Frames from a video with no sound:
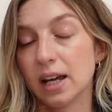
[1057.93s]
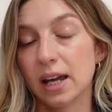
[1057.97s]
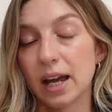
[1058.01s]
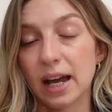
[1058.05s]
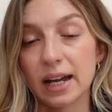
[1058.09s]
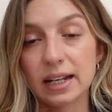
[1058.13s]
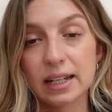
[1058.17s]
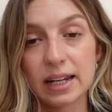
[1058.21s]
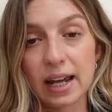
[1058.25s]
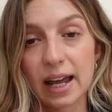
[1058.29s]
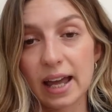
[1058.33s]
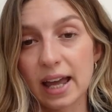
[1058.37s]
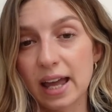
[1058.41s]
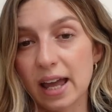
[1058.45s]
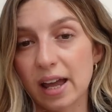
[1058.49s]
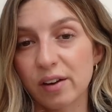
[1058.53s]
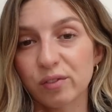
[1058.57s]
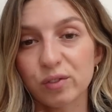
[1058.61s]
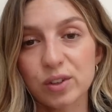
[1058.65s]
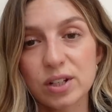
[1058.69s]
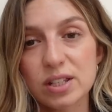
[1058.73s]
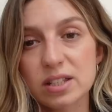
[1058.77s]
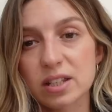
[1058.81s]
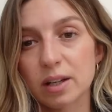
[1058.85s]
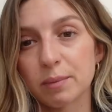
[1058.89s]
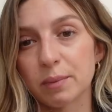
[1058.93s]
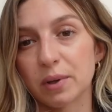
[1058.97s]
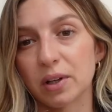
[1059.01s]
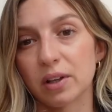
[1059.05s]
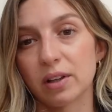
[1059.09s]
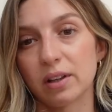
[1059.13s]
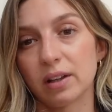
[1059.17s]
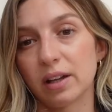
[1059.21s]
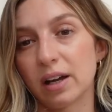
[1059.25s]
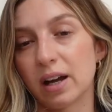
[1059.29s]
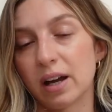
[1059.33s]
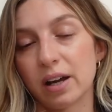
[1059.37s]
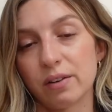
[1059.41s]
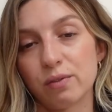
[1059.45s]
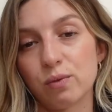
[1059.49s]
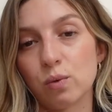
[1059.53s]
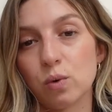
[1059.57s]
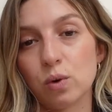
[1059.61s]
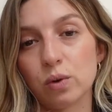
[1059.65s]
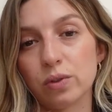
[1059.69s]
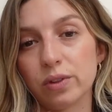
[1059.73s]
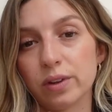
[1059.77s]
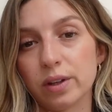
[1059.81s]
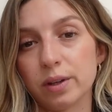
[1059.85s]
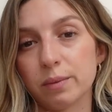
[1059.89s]
and yeah, every summer I've
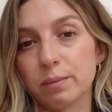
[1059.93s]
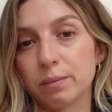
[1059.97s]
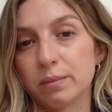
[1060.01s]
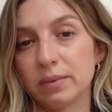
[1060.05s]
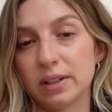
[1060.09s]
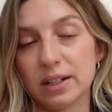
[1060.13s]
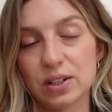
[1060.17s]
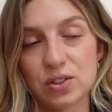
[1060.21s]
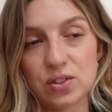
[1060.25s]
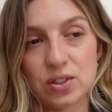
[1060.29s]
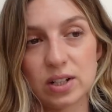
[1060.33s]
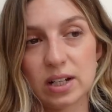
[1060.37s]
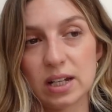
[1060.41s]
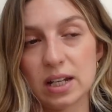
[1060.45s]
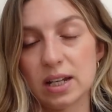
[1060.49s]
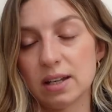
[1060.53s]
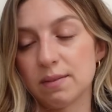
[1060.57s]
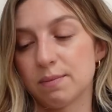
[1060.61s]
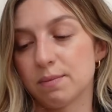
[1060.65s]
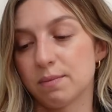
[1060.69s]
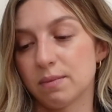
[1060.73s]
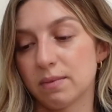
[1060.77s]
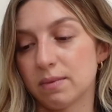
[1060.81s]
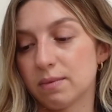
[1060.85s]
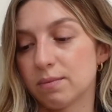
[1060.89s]
worn them literally